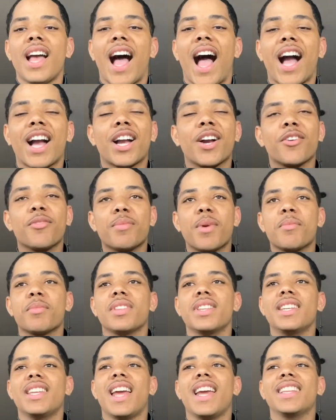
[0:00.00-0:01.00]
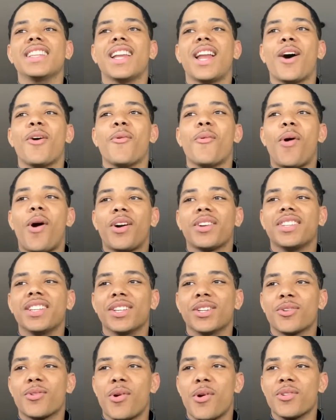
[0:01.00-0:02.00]
I could remember the day that I walked
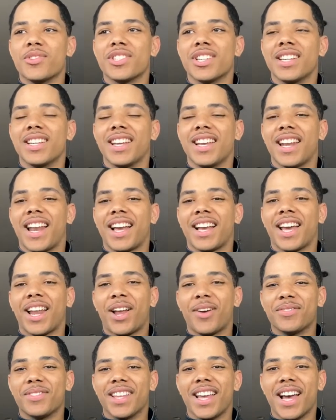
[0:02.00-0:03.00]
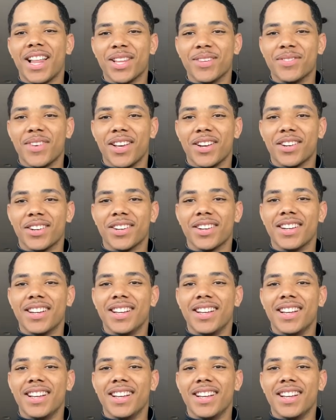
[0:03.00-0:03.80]
into Quotient and I got off the elevator.